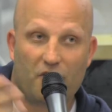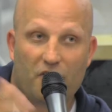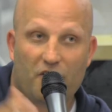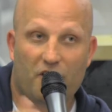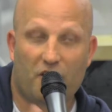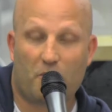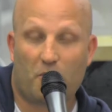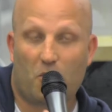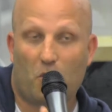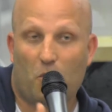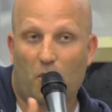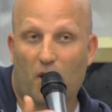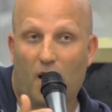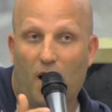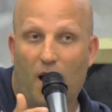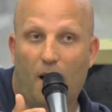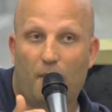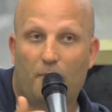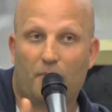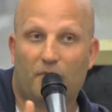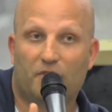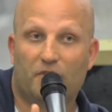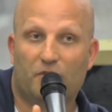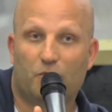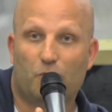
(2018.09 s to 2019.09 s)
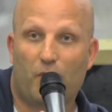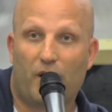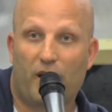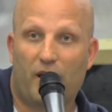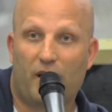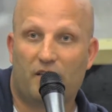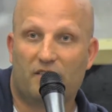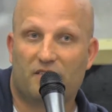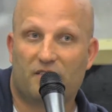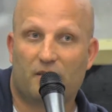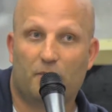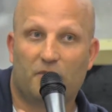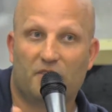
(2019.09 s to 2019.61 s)
think about what happens
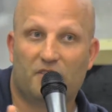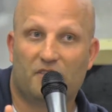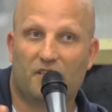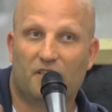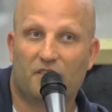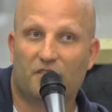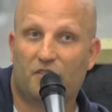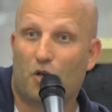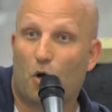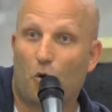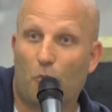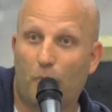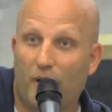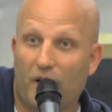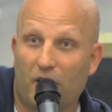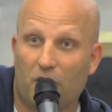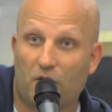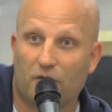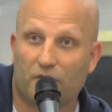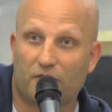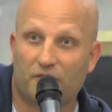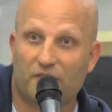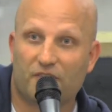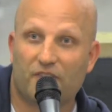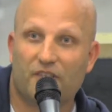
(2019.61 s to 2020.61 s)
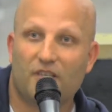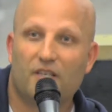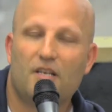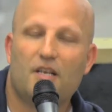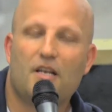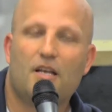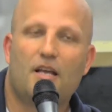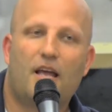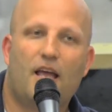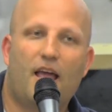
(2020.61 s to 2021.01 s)
when someone says no pickles.